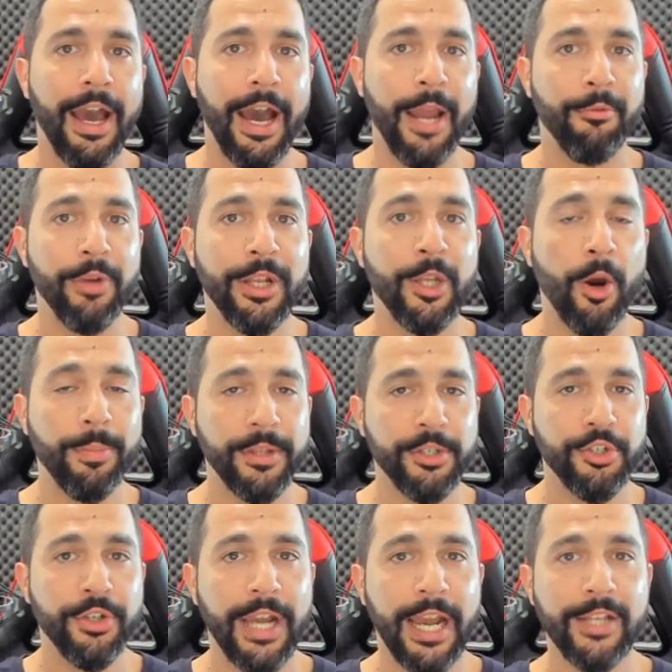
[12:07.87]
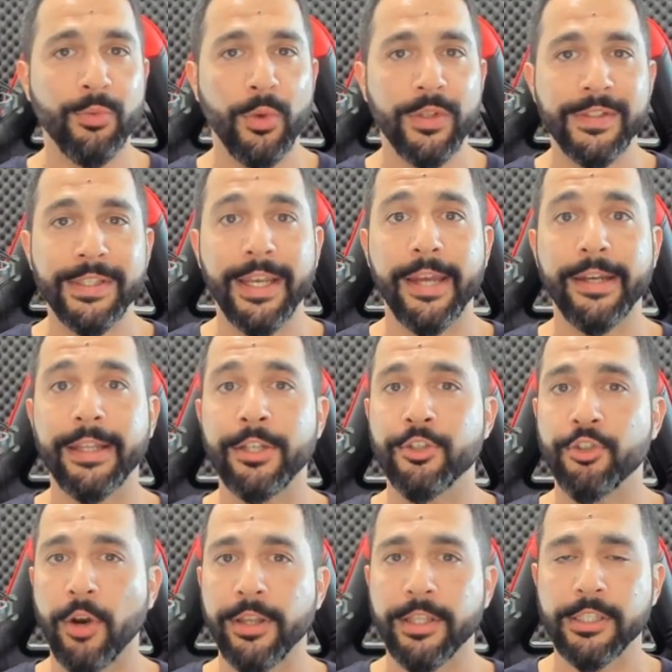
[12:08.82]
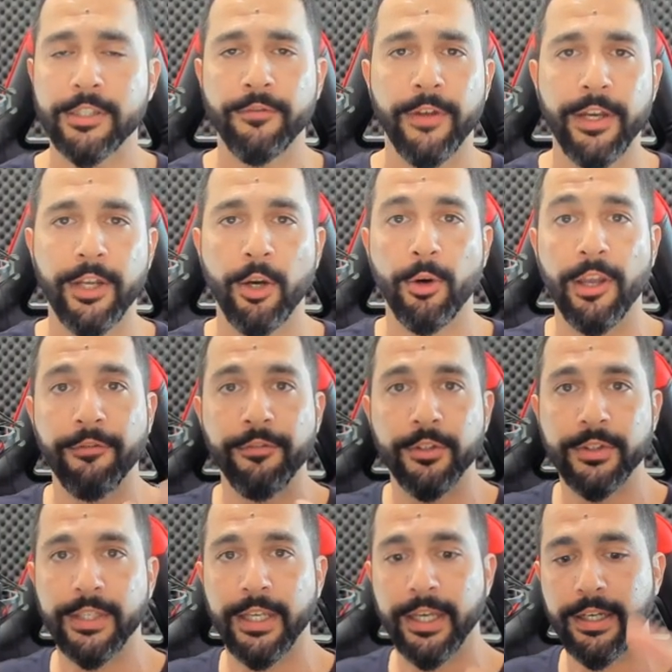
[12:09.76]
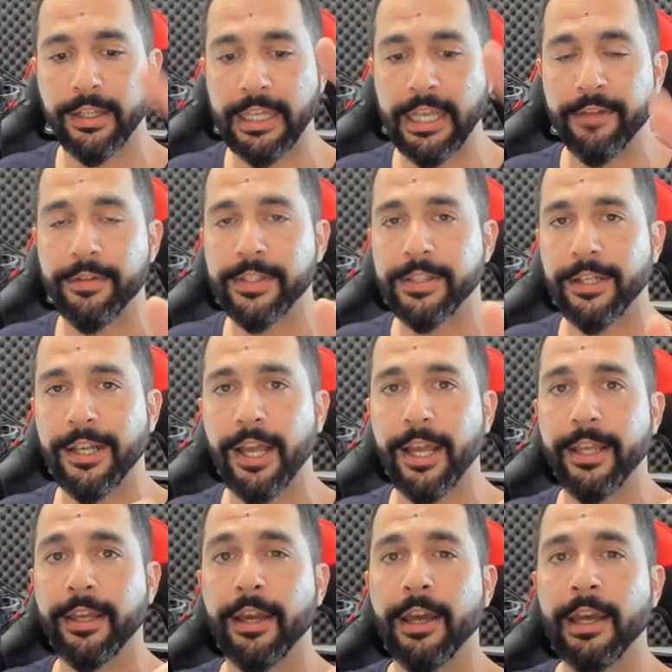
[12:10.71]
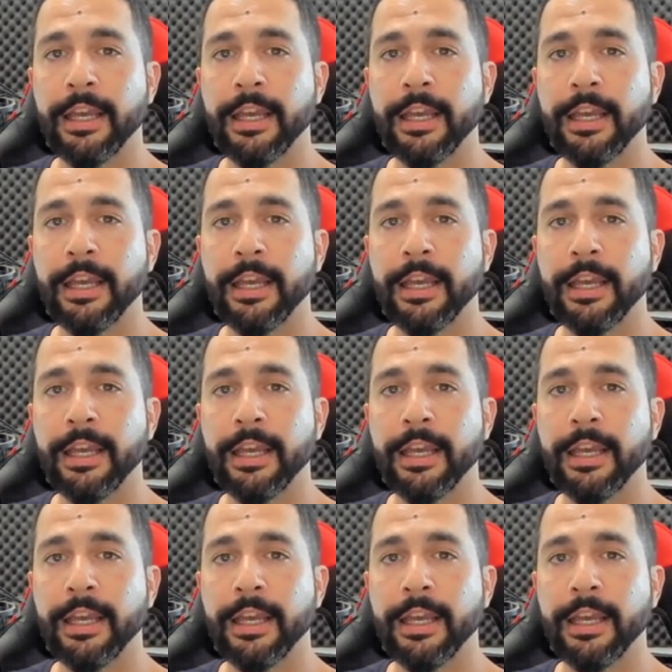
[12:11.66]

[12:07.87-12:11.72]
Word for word: I really hope that you guys once again enjoyed this video. If you did, give us a like,